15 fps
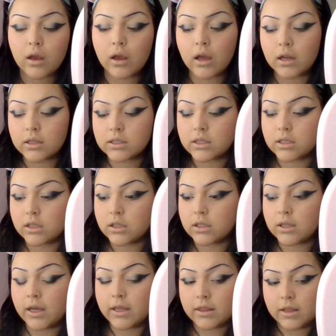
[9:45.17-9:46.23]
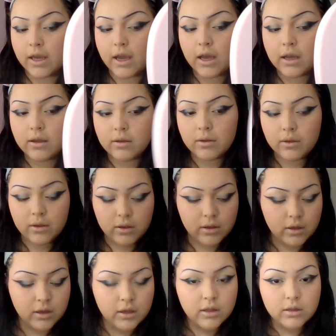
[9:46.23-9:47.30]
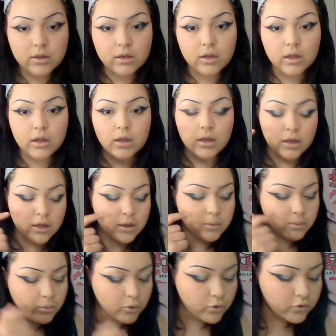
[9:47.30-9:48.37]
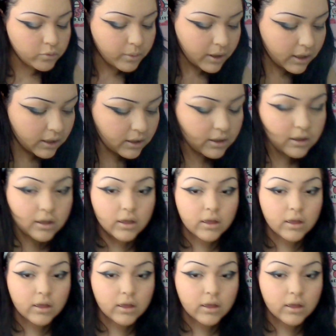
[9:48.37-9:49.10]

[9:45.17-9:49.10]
and it's gonna look like that. And it moved the